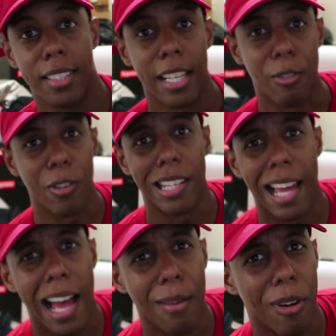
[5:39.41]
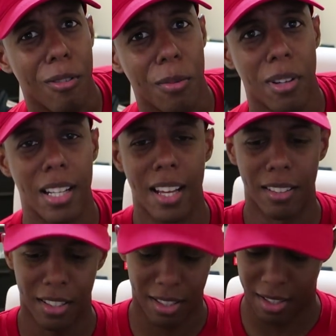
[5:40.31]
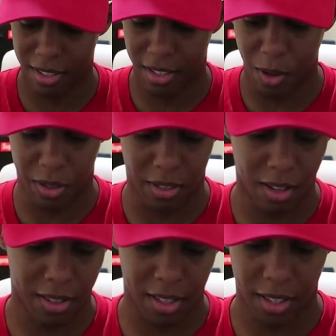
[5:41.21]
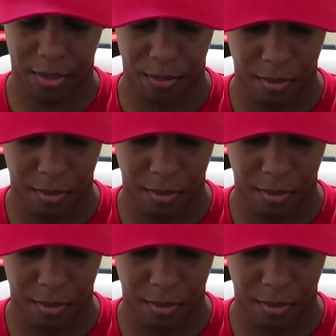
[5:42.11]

It's like really hot in my room right now. It's so exhausting.